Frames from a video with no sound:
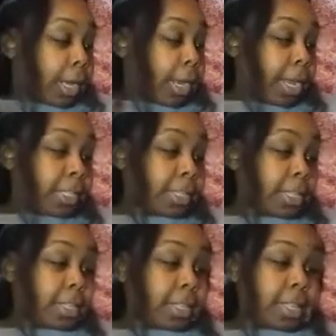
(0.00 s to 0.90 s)
and that's
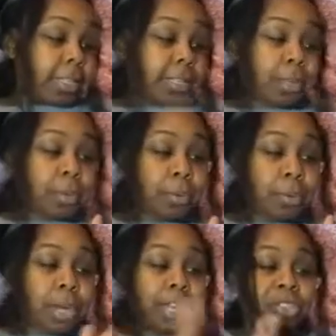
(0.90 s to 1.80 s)
it. That's
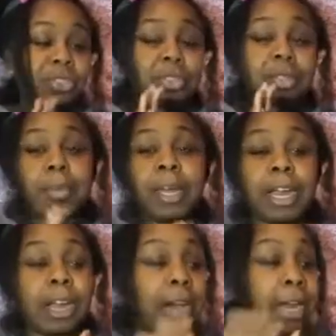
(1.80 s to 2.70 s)
what I use on my
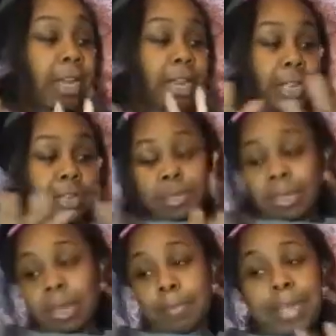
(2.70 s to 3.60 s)
hair, and it
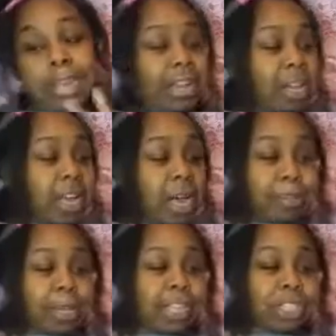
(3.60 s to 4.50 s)
can be in any
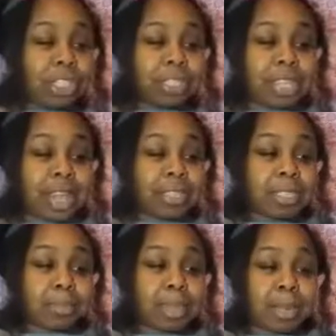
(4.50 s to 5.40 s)
combinations. Like,
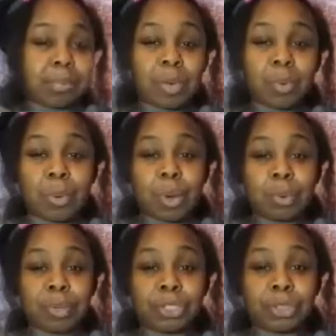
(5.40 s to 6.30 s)
sometimes I won't
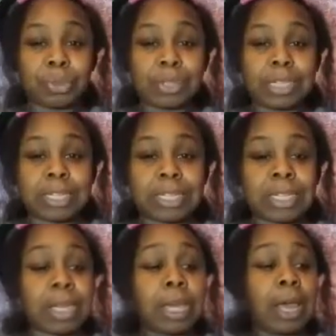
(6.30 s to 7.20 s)
always use
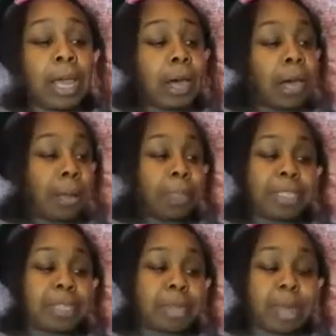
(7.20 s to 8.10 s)
this,
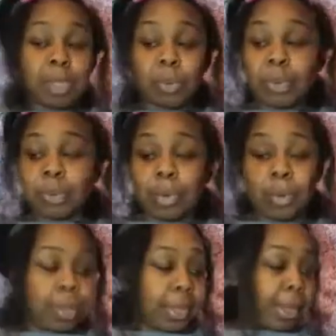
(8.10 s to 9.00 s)
but sometimes I will. The
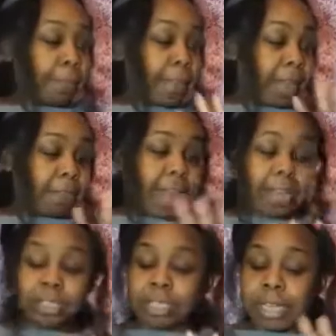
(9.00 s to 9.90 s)
only main
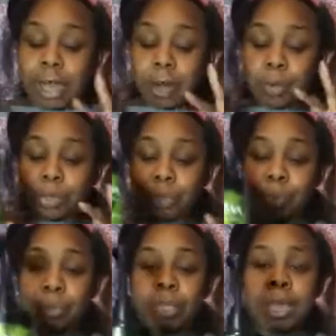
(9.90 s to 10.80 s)
factor is I always
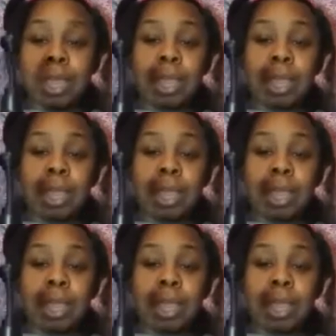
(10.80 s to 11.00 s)
use